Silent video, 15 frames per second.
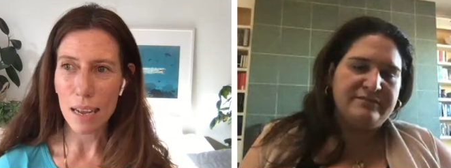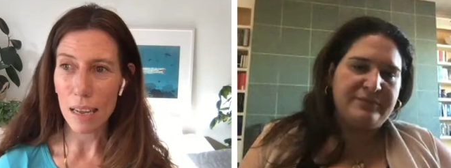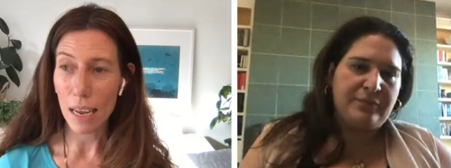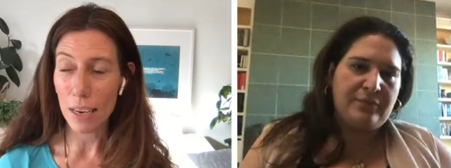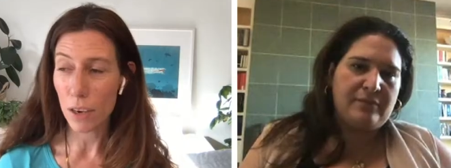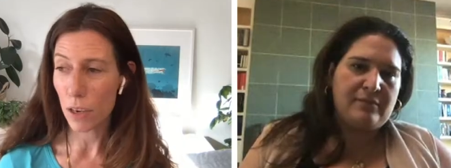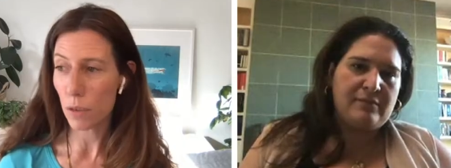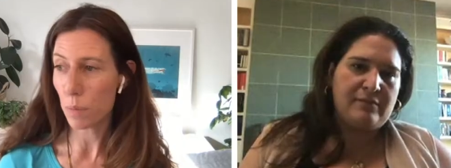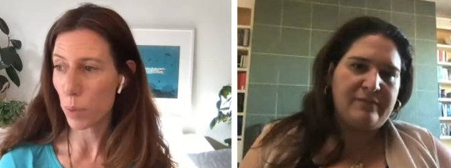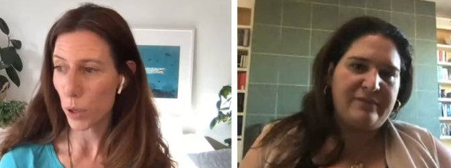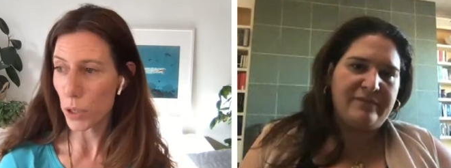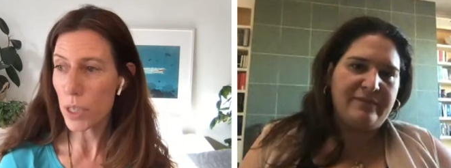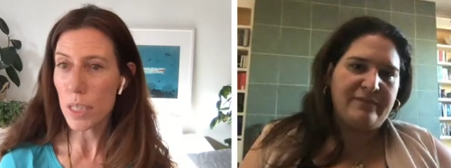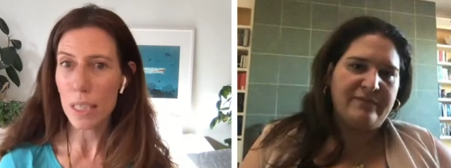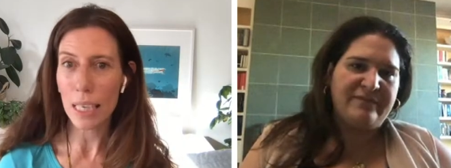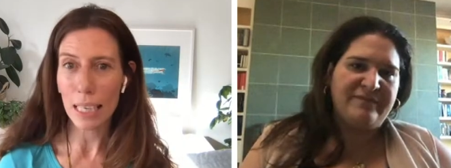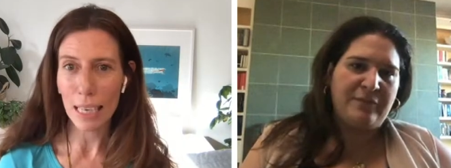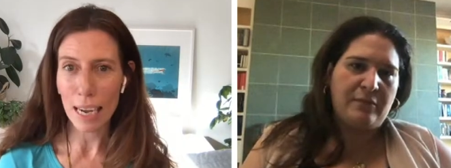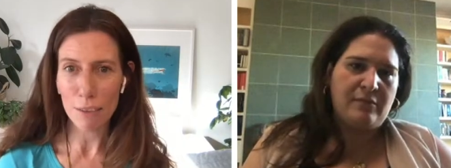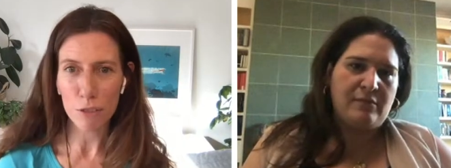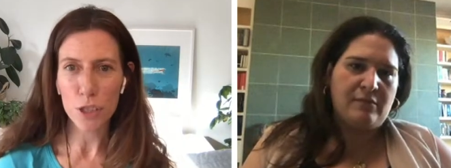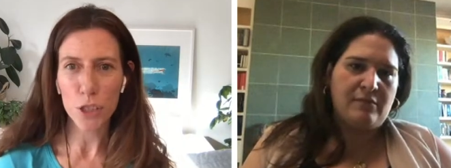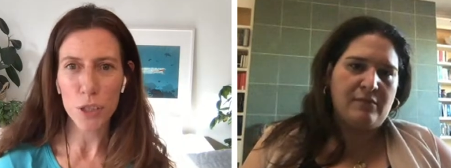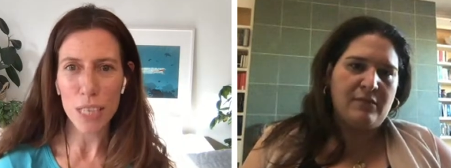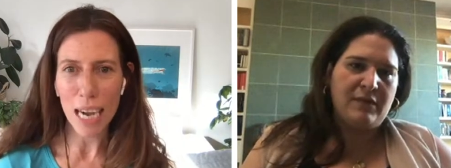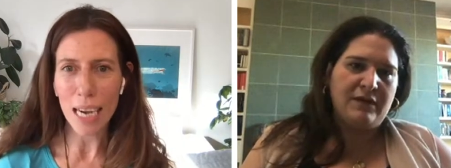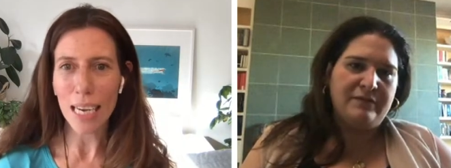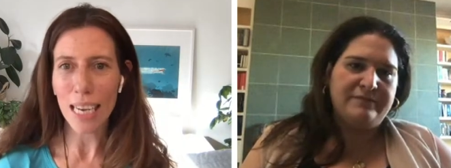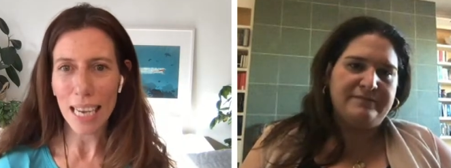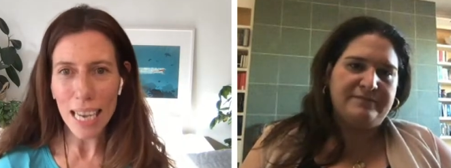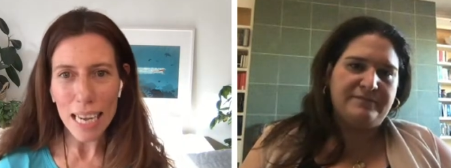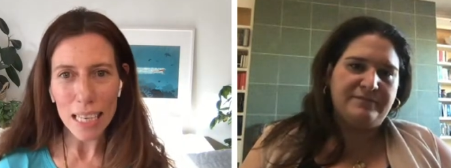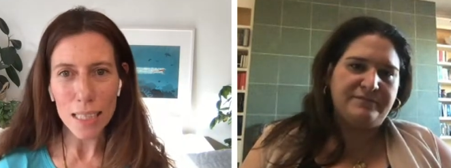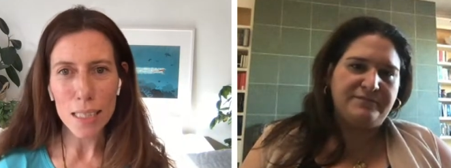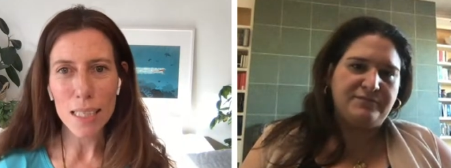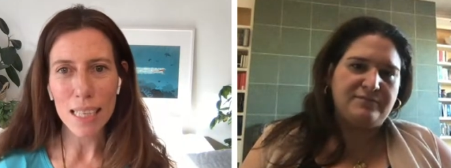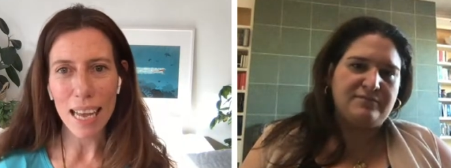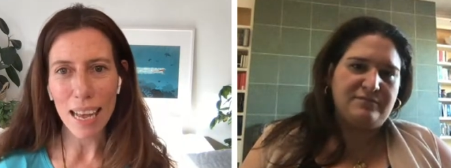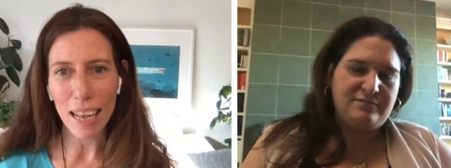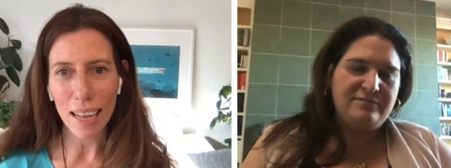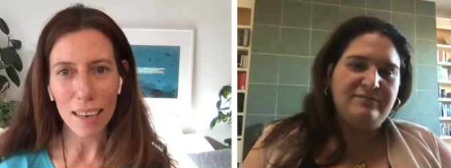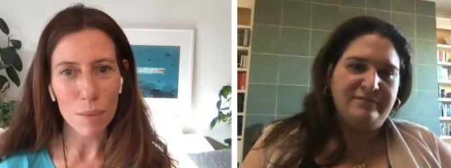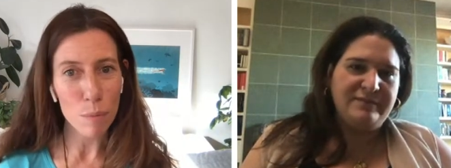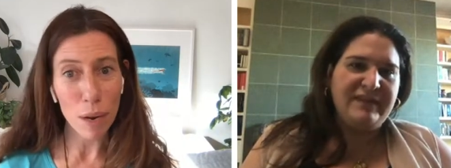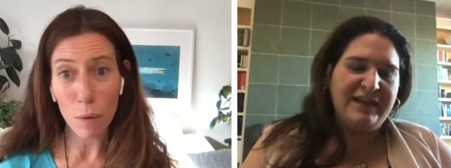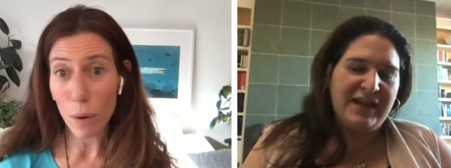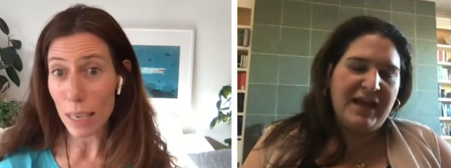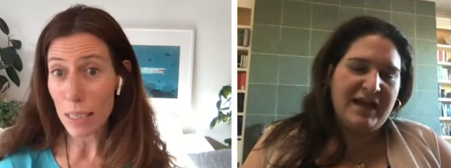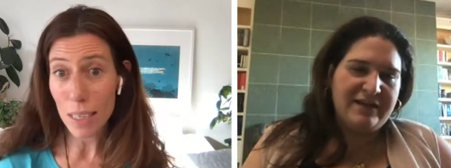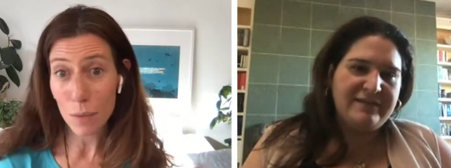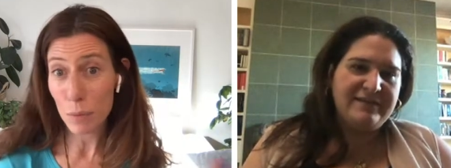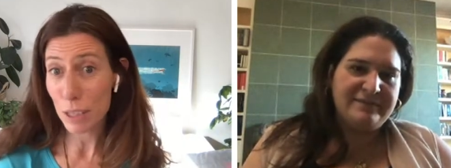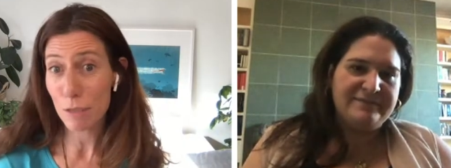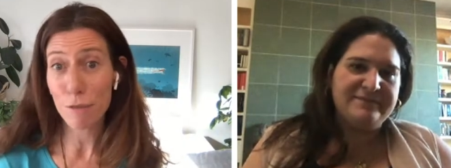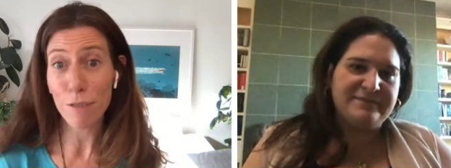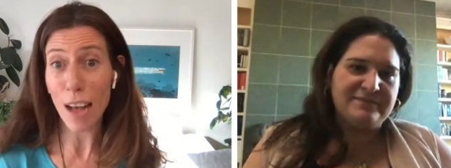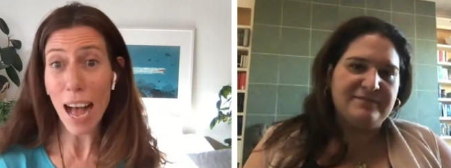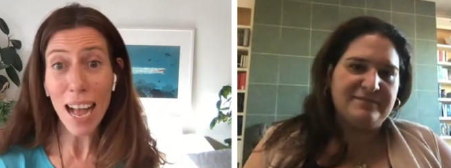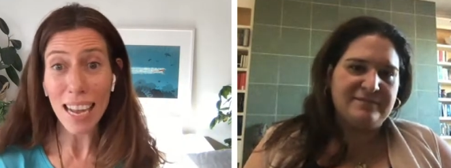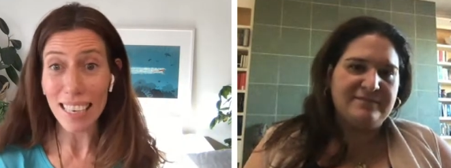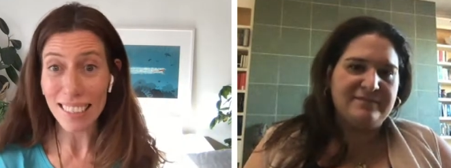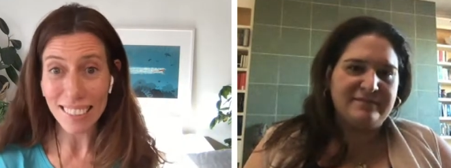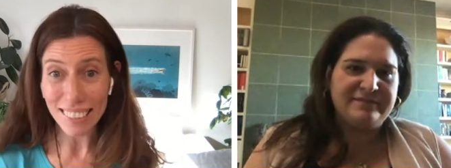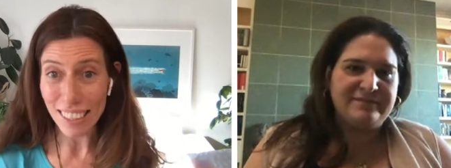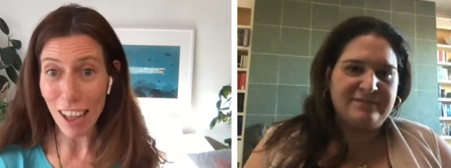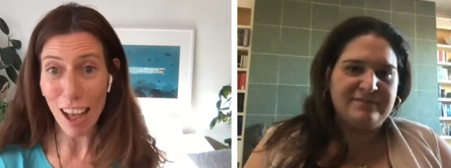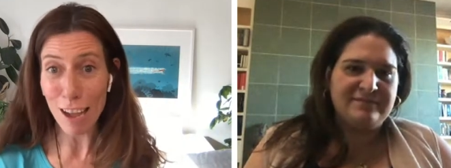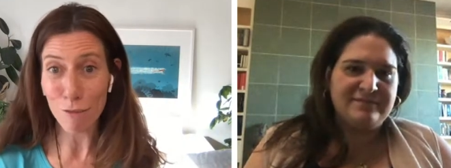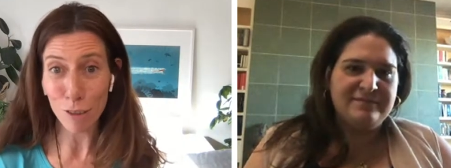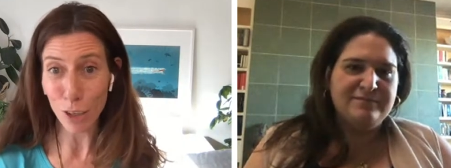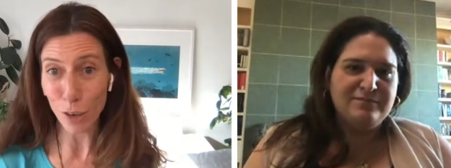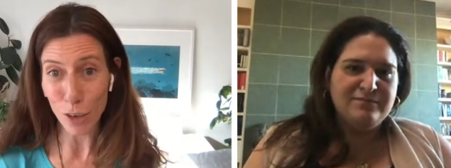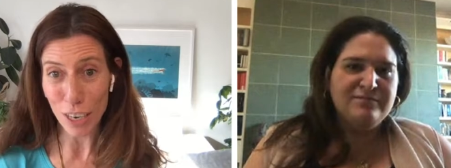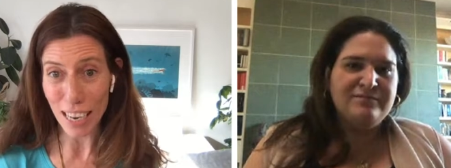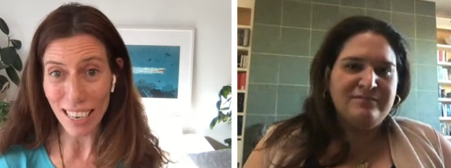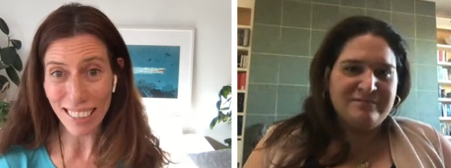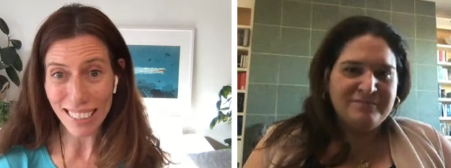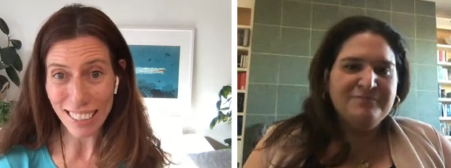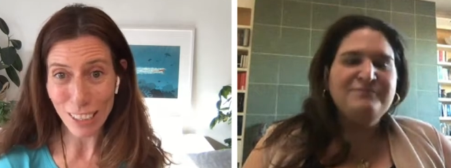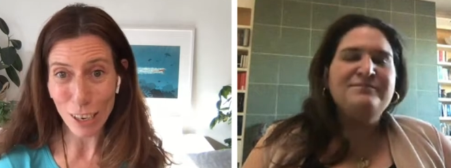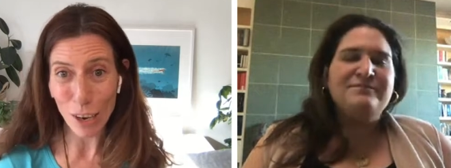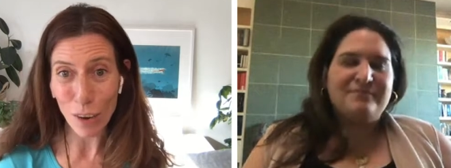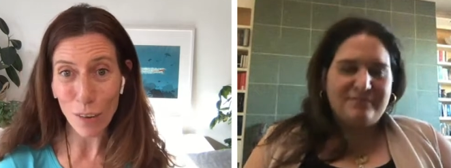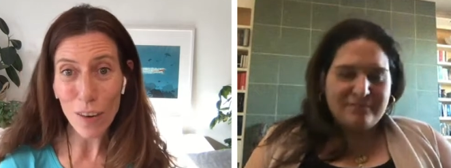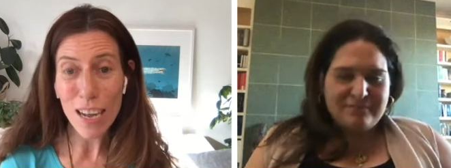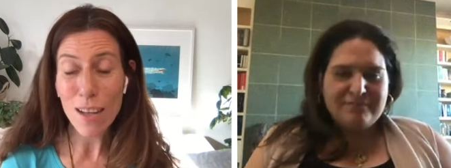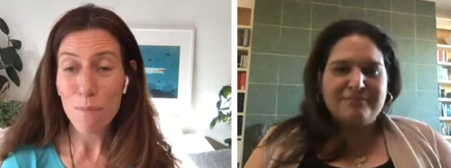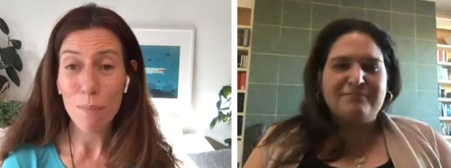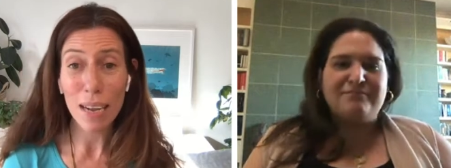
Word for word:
Speaker 1: I, I know personally, I have two young kids, and my yeah. one son was fine live learning, you know.